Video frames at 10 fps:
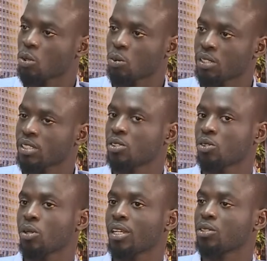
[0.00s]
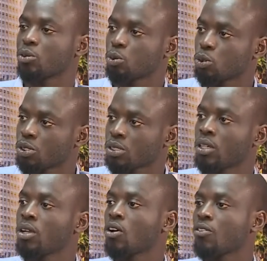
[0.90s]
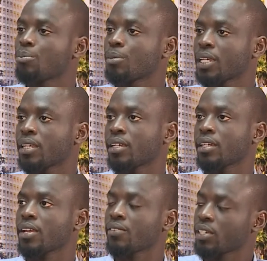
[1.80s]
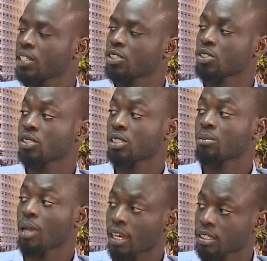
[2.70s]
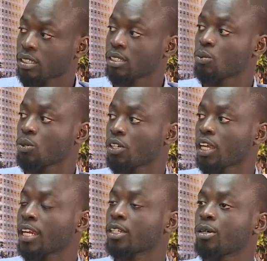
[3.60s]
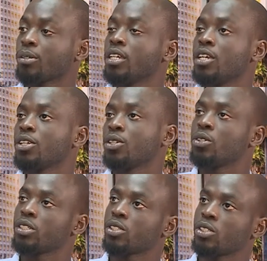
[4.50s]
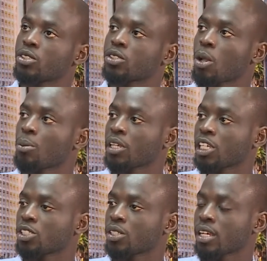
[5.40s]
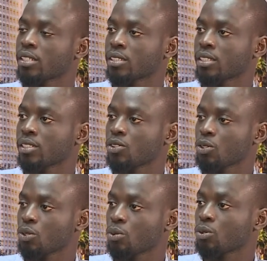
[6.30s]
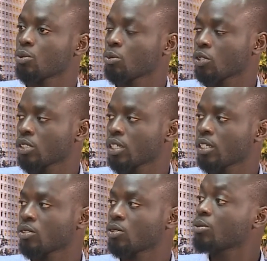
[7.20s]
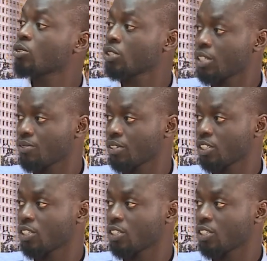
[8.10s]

always, you know, at the root of making a relationship actually work. And, you know, it's not just communication as in, you know, good morning, good evening.